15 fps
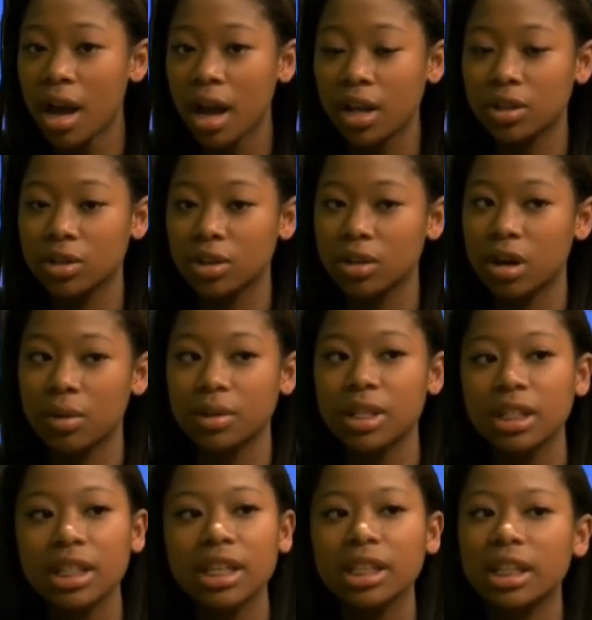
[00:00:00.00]
And so I was
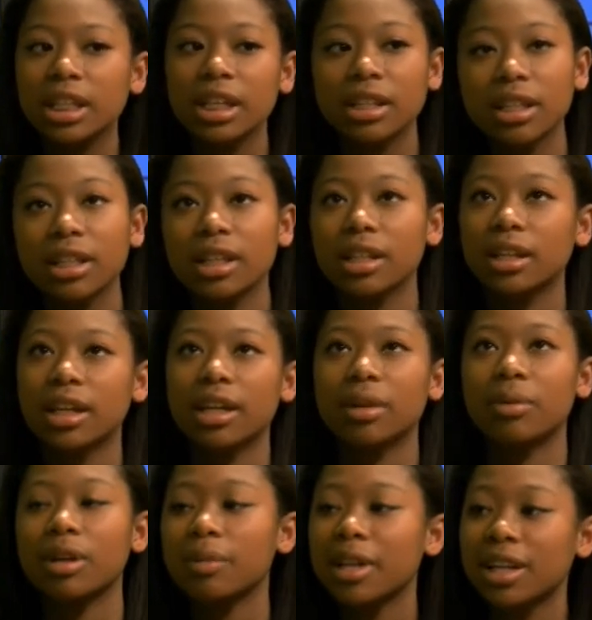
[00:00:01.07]
thinking, what
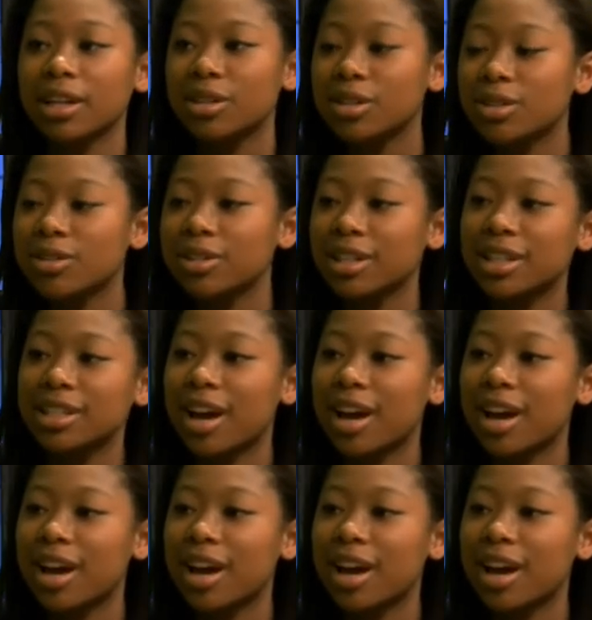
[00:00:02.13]
am I going to do with this?